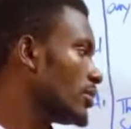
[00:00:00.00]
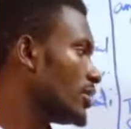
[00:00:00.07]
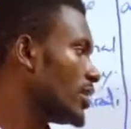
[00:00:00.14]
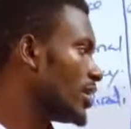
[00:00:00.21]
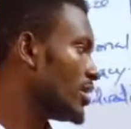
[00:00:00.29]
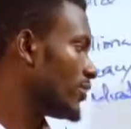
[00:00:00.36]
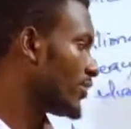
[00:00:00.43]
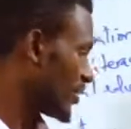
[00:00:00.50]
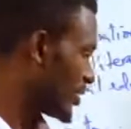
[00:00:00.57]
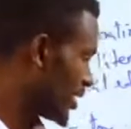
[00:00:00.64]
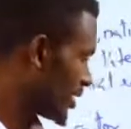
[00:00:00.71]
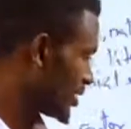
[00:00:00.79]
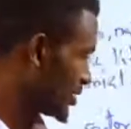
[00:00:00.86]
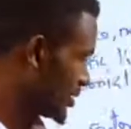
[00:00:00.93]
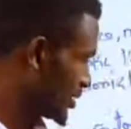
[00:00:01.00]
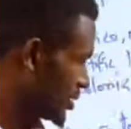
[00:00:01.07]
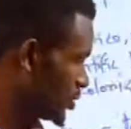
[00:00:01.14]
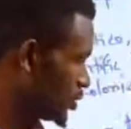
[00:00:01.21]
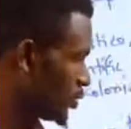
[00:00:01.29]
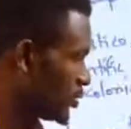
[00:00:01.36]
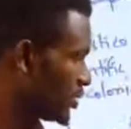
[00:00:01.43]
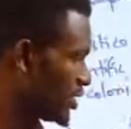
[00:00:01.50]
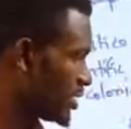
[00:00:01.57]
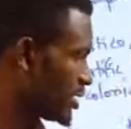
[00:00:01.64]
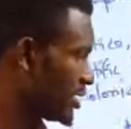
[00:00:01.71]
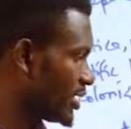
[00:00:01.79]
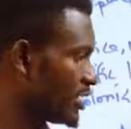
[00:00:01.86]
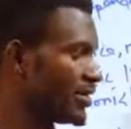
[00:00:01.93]
death rates
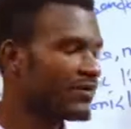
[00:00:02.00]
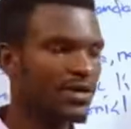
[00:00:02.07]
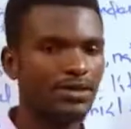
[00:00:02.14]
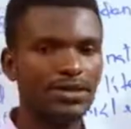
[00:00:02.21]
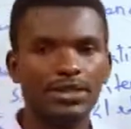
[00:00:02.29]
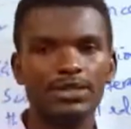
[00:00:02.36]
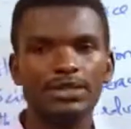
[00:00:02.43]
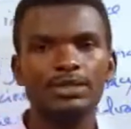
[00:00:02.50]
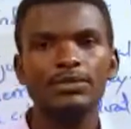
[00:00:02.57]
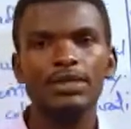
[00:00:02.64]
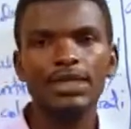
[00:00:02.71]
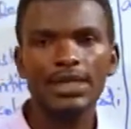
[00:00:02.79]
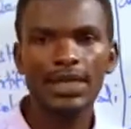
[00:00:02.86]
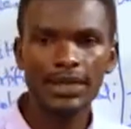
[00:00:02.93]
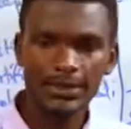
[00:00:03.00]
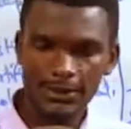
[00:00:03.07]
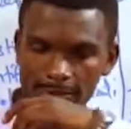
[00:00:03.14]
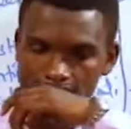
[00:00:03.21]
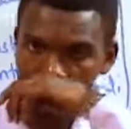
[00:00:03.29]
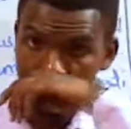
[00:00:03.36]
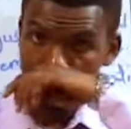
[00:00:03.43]
during delivery. It means that